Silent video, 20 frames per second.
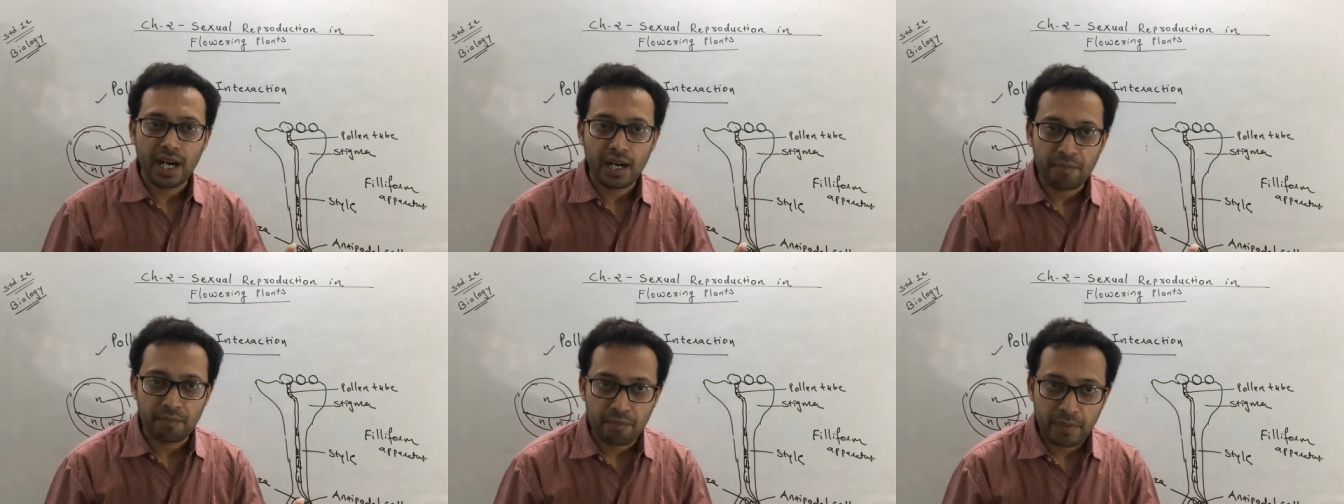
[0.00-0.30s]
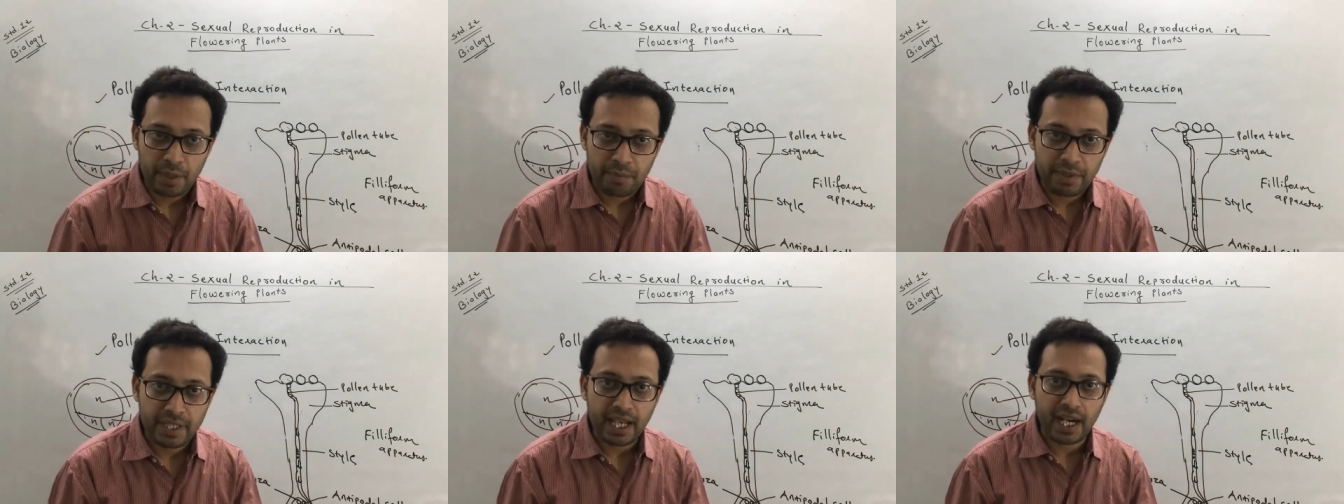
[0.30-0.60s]

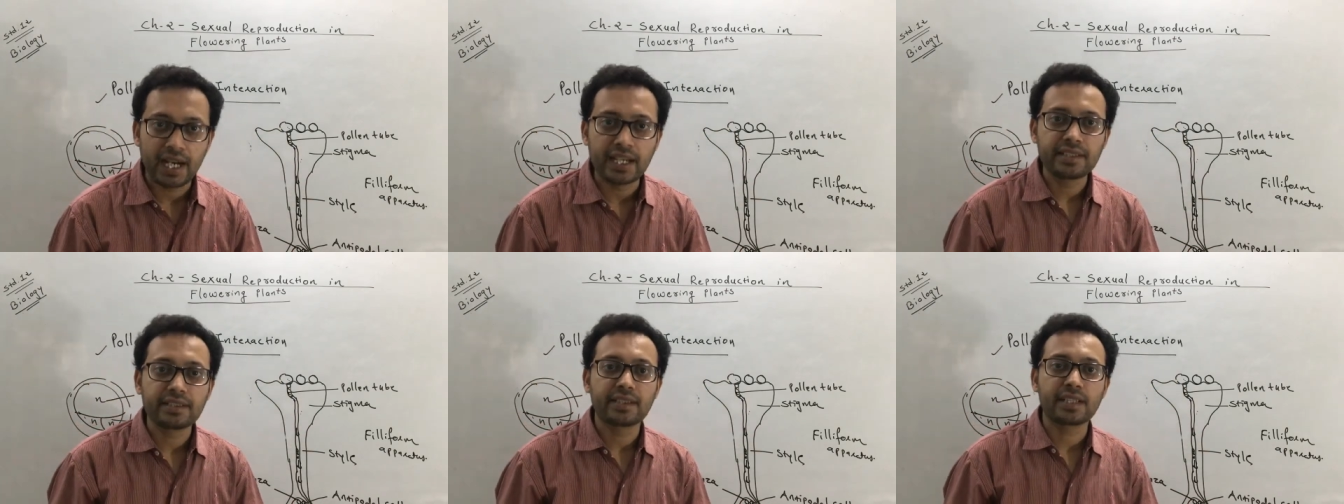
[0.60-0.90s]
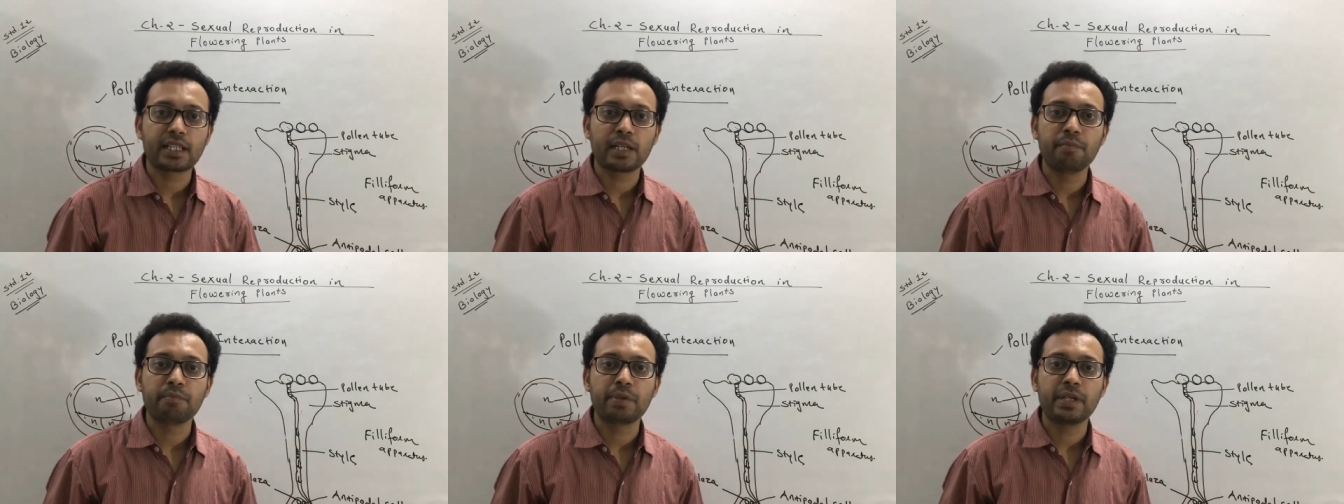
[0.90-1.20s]
may be
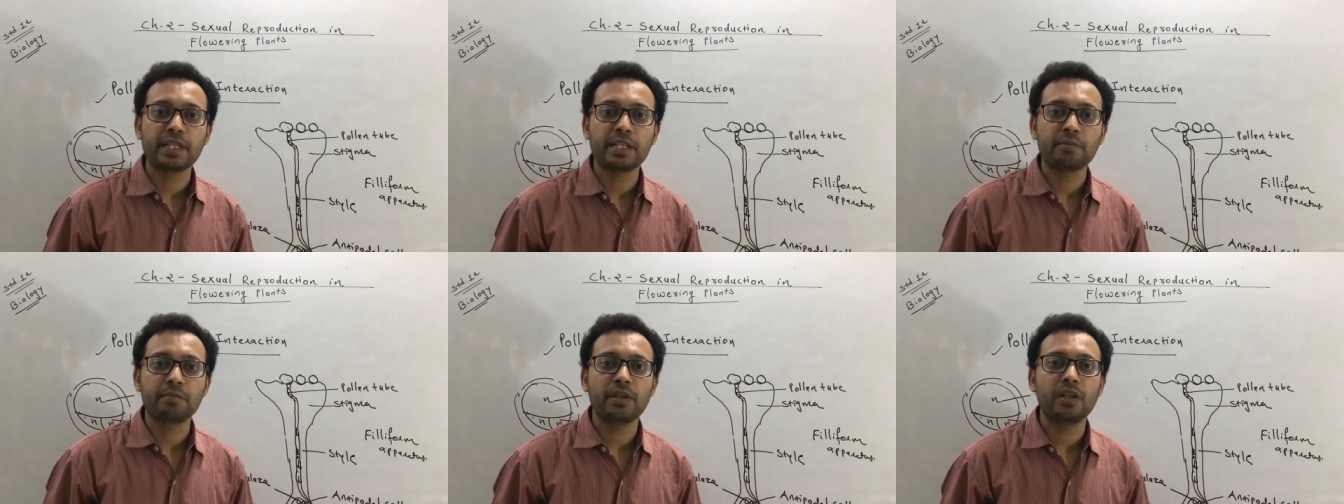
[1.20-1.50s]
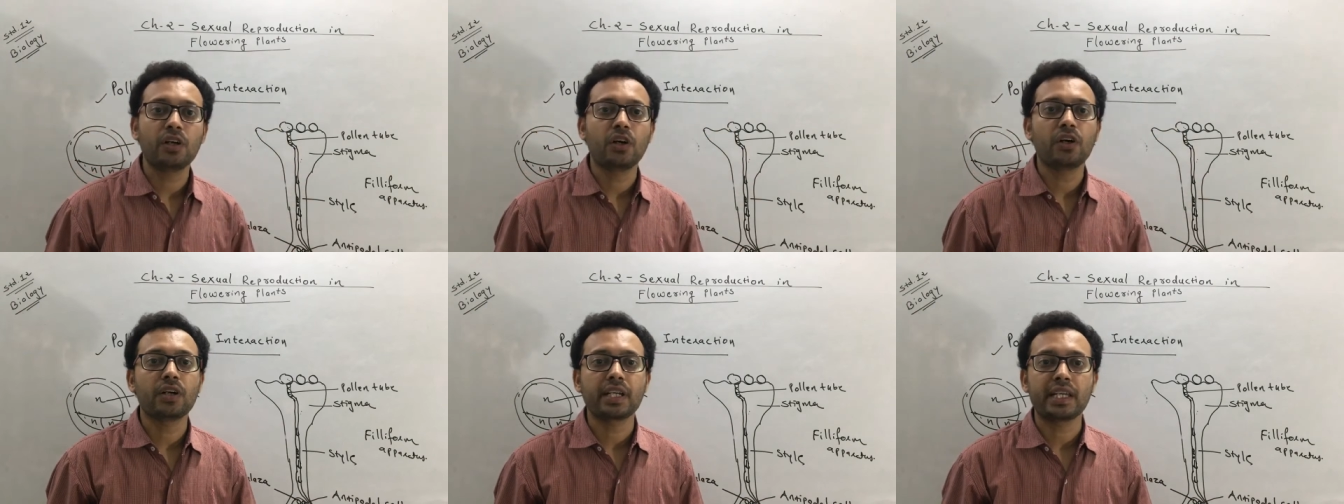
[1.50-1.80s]
either
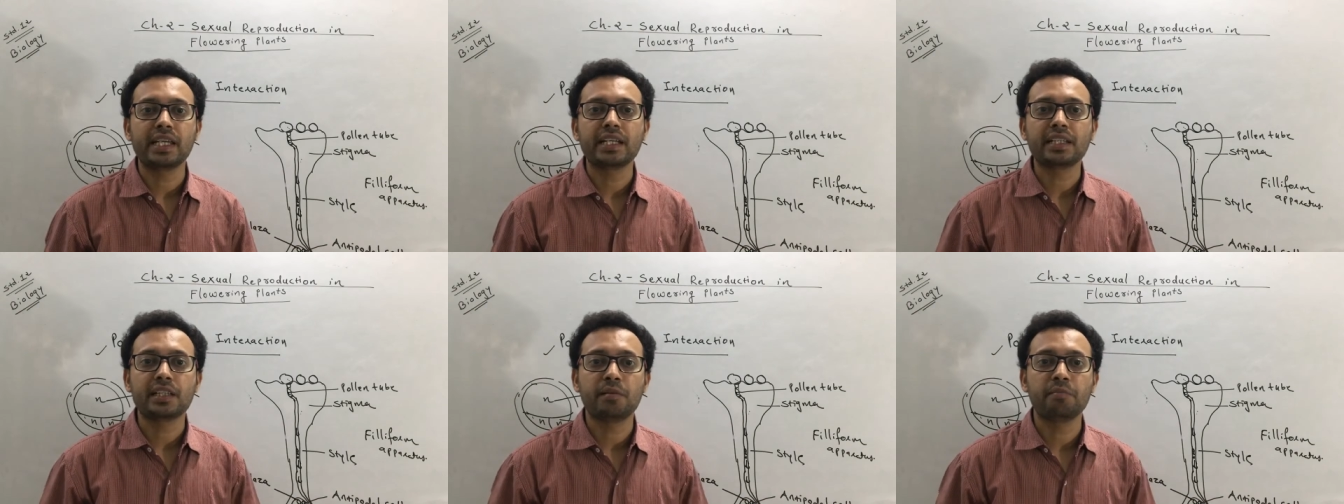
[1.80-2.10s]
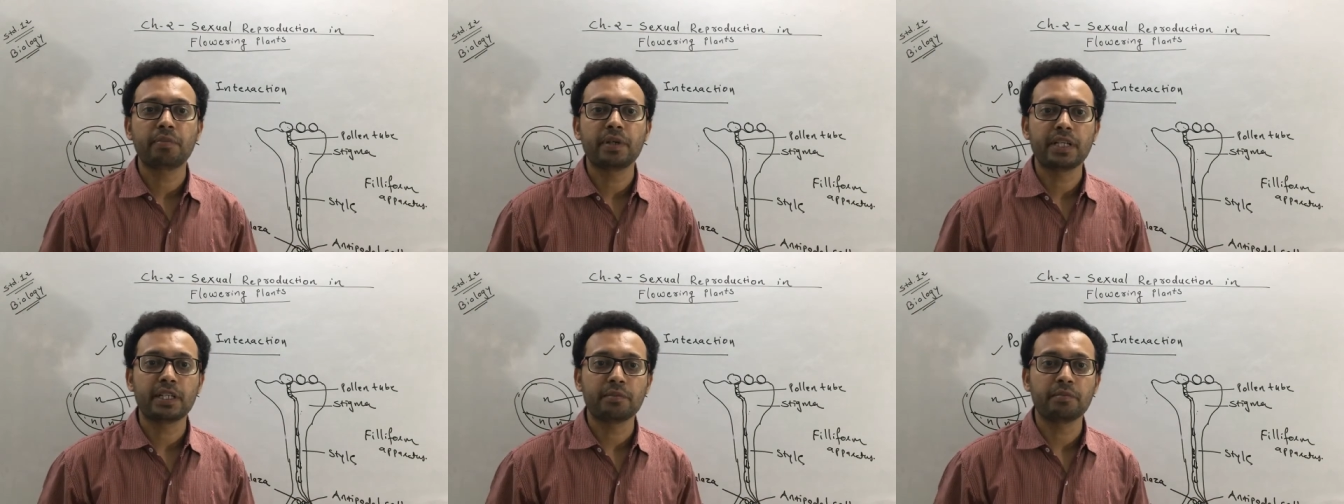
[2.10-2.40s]
compatible or
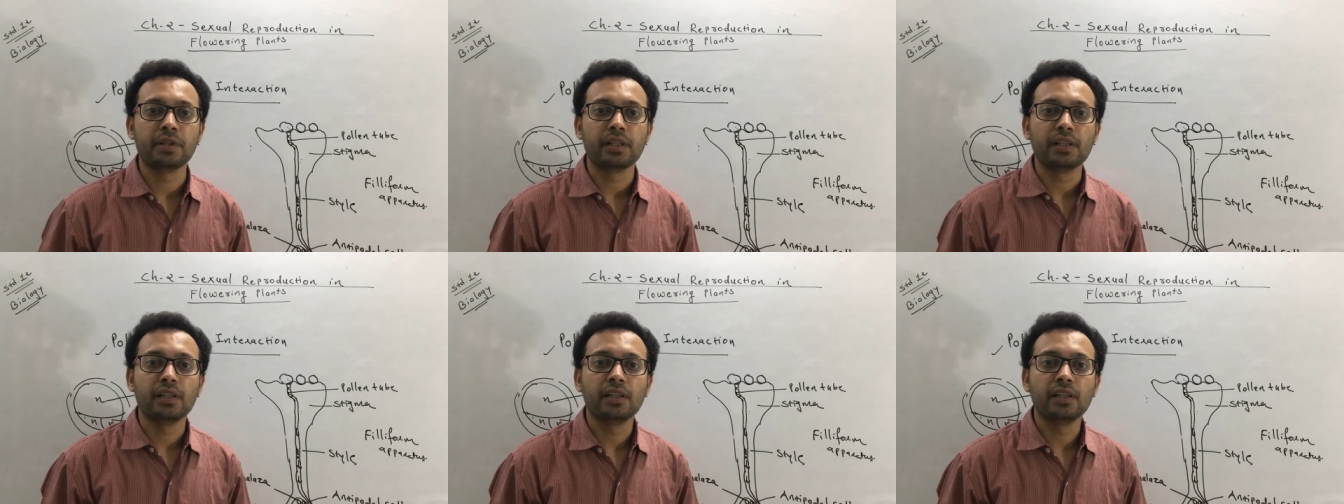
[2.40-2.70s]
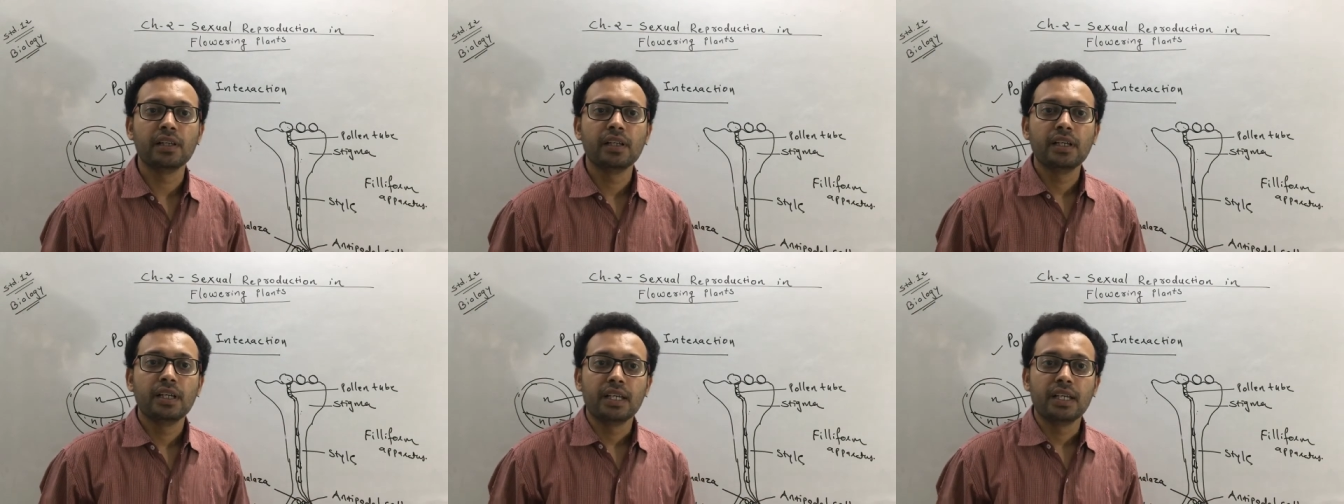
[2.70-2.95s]
incompatible.